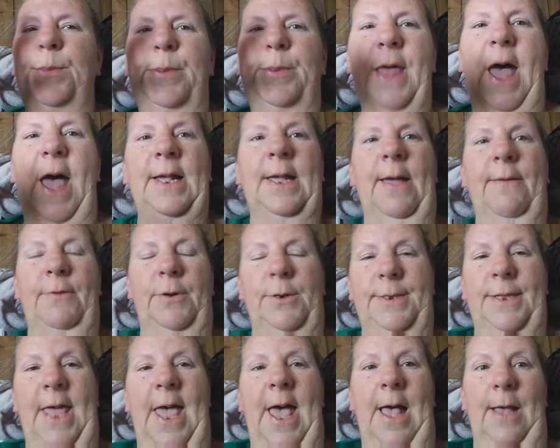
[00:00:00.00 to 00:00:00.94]
that
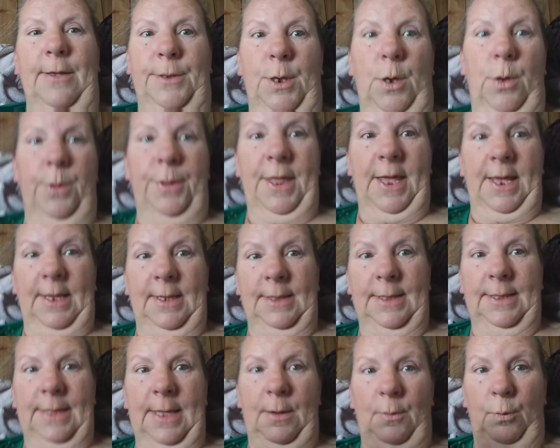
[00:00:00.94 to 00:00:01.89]
covers the household
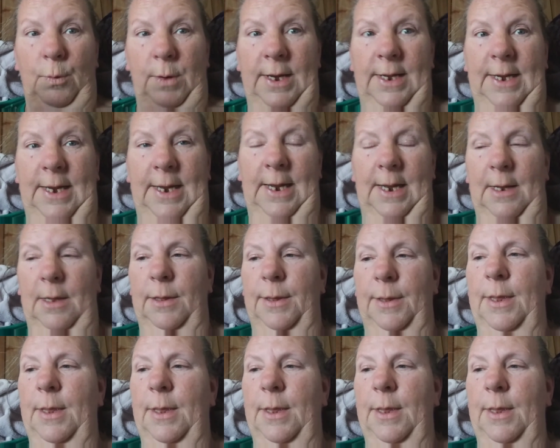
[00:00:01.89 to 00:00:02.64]
things that we need,